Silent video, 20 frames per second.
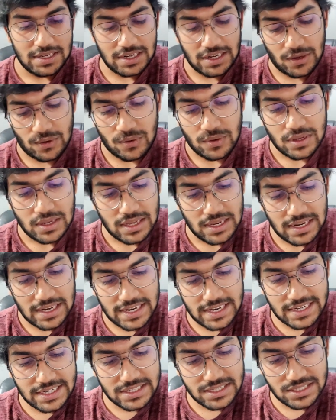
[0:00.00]
Now
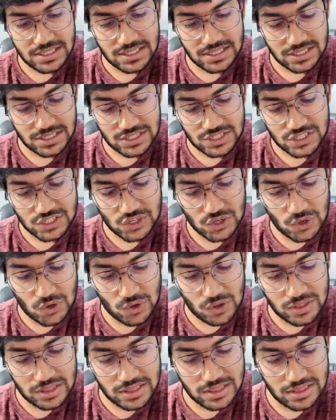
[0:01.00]
let us
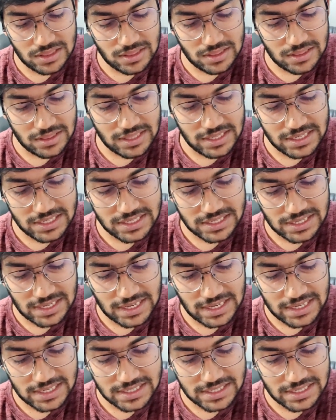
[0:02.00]
call this
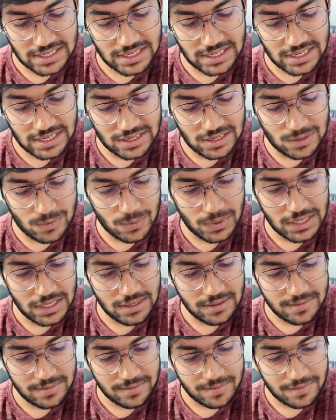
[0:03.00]
as integral
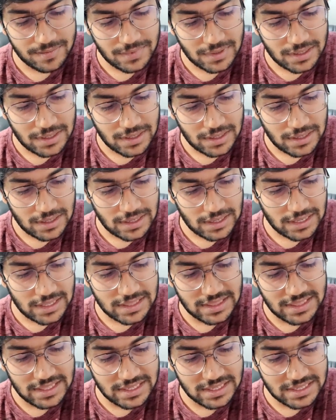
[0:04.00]
1
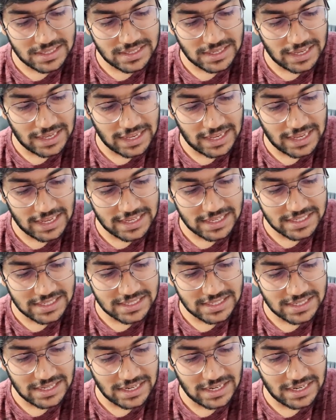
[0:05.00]
and this
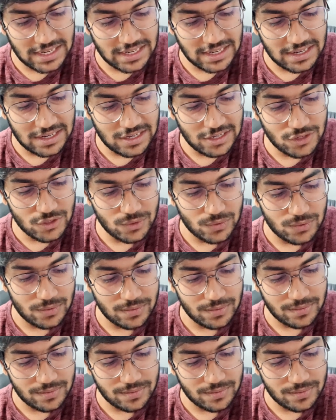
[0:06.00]
as integral 2.